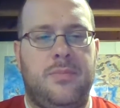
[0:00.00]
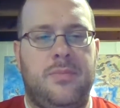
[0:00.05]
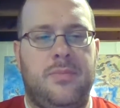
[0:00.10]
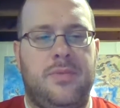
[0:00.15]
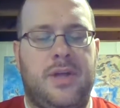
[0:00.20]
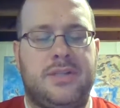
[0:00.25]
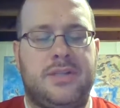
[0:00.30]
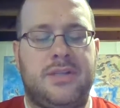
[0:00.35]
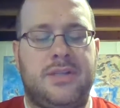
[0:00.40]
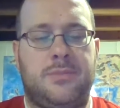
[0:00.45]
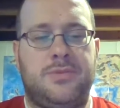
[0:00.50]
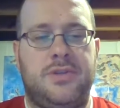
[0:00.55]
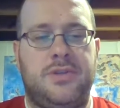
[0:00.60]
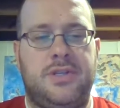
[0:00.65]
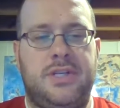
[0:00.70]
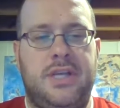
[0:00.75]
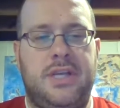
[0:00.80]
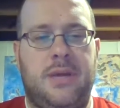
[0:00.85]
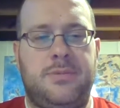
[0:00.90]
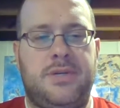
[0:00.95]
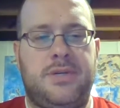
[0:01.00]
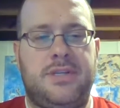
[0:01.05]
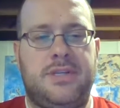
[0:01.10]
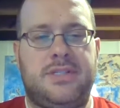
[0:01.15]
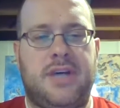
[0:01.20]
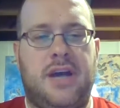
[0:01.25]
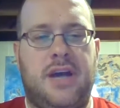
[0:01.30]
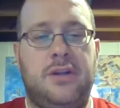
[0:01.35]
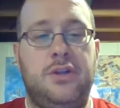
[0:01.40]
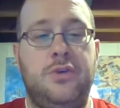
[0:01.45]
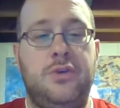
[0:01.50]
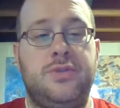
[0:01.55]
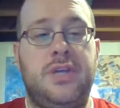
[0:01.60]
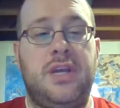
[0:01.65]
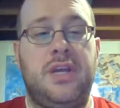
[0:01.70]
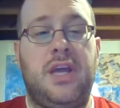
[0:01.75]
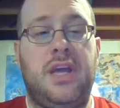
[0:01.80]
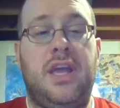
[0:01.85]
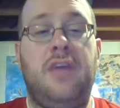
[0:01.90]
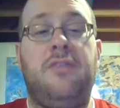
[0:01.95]
That's up to the DM to decide.
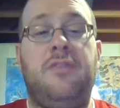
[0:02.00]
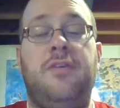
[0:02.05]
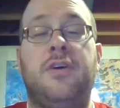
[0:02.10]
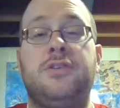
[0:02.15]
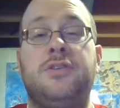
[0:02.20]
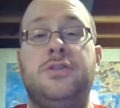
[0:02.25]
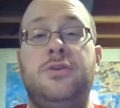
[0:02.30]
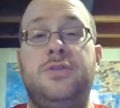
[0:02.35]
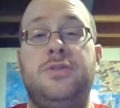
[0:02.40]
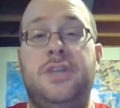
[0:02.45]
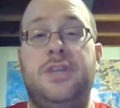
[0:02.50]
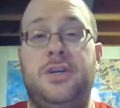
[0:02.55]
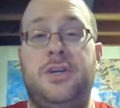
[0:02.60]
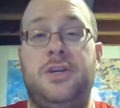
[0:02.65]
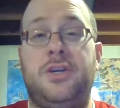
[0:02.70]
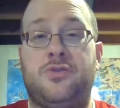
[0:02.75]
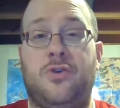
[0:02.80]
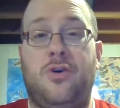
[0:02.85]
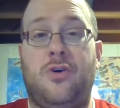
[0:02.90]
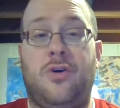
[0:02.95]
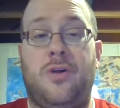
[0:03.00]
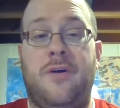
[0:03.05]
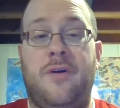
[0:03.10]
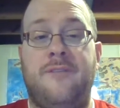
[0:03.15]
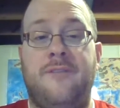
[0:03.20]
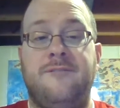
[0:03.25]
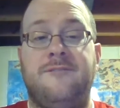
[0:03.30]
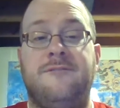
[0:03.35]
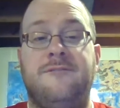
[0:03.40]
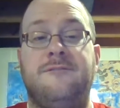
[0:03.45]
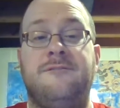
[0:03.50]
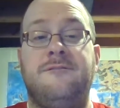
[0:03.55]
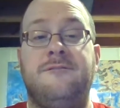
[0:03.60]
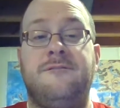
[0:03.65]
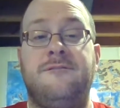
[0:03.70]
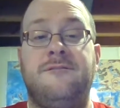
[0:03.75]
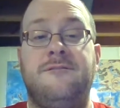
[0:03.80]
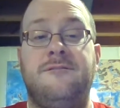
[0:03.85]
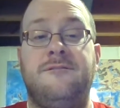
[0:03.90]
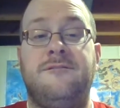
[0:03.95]
He fears losing control.
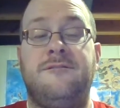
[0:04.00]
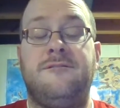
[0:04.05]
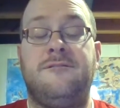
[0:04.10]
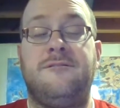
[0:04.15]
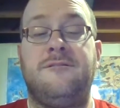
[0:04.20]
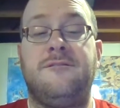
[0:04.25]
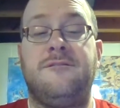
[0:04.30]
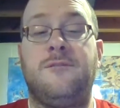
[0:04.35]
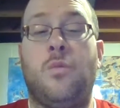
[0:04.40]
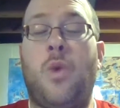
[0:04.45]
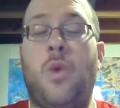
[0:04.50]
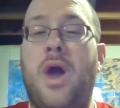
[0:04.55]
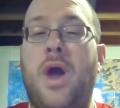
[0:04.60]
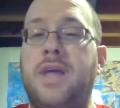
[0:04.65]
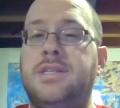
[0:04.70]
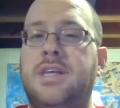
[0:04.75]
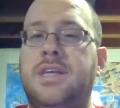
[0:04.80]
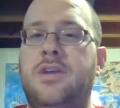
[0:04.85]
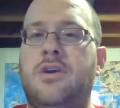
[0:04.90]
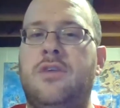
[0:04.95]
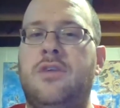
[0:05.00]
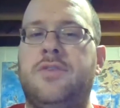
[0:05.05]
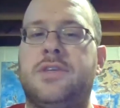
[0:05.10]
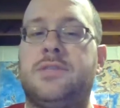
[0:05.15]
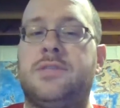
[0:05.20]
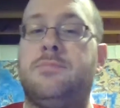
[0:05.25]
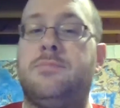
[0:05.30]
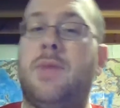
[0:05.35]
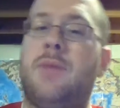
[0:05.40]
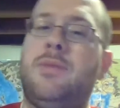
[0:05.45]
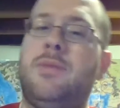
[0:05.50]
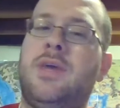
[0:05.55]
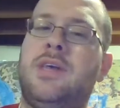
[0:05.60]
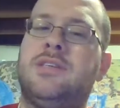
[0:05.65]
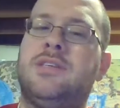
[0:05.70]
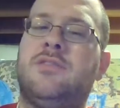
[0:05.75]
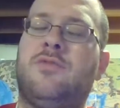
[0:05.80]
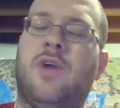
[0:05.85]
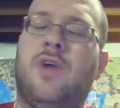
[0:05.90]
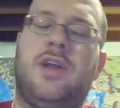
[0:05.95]
Why is he nervous? Maybe
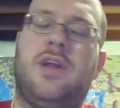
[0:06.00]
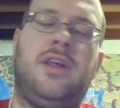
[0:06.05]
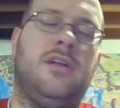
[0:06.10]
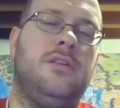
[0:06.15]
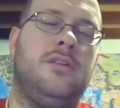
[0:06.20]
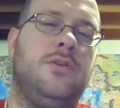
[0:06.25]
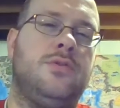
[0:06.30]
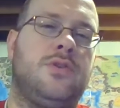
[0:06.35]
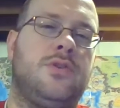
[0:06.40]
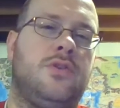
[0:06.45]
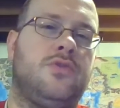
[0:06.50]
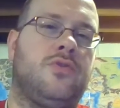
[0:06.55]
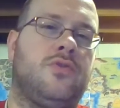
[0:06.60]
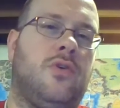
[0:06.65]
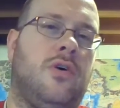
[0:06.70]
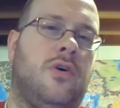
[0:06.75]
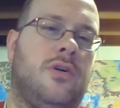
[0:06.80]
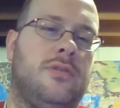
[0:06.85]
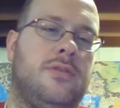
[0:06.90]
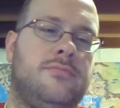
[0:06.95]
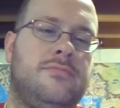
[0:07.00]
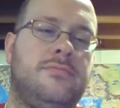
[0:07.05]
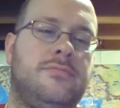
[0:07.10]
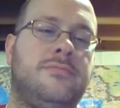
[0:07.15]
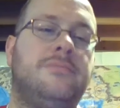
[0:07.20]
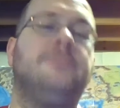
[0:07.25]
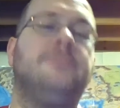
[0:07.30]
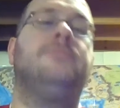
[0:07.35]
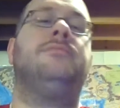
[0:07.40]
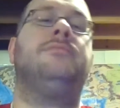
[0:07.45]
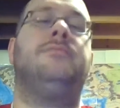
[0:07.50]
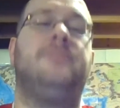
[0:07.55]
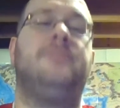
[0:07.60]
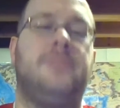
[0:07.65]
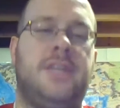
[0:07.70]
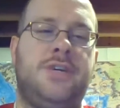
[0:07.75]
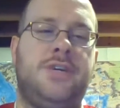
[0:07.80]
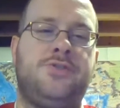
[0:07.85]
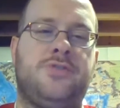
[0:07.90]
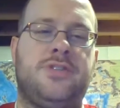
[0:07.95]
he's afraid he'll lose control.
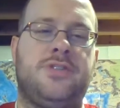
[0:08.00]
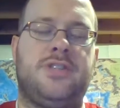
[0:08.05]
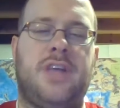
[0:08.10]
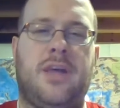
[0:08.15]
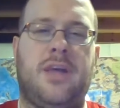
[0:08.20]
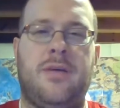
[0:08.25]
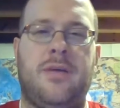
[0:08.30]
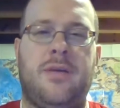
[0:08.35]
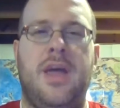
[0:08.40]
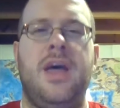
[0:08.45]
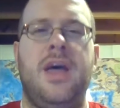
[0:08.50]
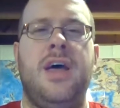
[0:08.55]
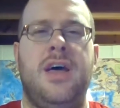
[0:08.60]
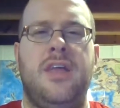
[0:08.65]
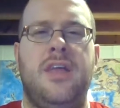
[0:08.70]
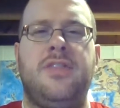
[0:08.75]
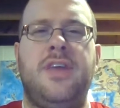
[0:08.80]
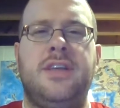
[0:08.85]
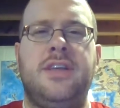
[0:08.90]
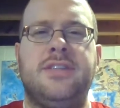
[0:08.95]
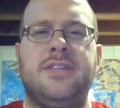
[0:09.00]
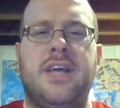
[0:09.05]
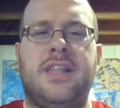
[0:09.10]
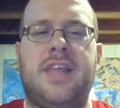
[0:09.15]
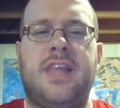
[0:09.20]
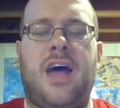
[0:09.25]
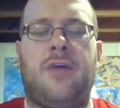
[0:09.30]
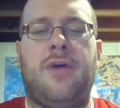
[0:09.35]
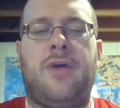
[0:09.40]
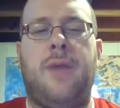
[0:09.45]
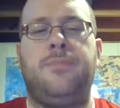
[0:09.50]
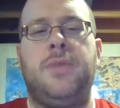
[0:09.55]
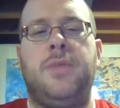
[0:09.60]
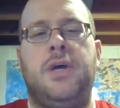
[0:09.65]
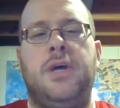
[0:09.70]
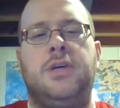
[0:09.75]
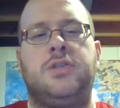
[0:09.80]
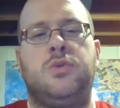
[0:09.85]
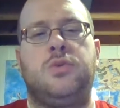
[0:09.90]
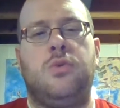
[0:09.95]
Interesting. Things like that, right?
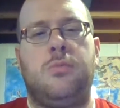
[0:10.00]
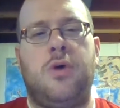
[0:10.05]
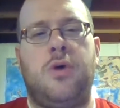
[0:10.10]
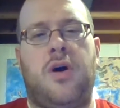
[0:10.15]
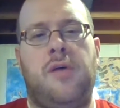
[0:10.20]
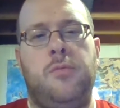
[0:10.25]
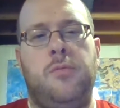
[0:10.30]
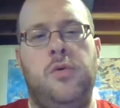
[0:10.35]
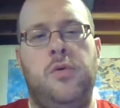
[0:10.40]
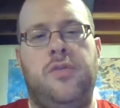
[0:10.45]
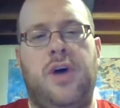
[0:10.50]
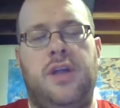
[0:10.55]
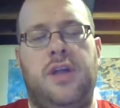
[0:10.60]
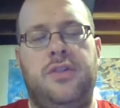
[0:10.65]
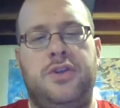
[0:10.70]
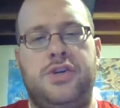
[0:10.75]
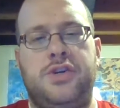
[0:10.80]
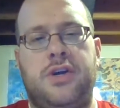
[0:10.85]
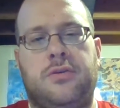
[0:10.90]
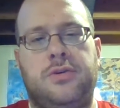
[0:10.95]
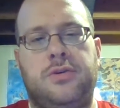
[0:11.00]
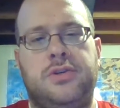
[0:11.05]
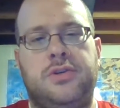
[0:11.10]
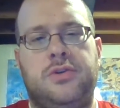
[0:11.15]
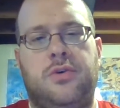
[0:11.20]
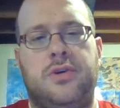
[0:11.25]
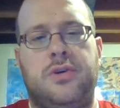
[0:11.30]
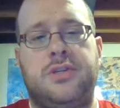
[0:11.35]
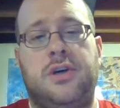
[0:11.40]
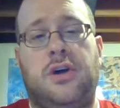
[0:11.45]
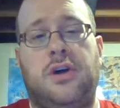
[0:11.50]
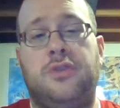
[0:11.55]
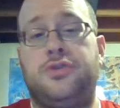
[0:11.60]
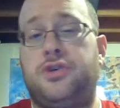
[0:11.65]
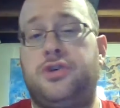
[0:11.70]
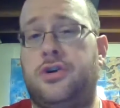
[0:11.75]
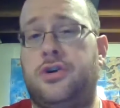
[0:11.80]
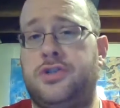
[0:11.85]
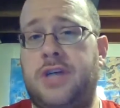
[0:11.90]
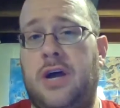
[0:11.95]
So we'll move on. The general store is called
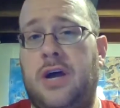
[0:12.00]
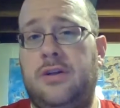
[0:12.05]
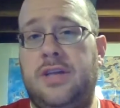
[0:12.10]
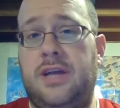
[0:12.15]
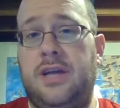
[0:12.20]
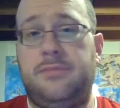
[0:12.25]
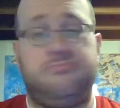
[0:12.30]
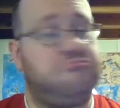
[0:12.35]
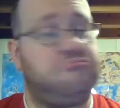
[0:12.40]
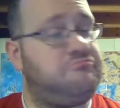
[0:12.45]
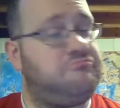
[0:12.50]
Church Outlet.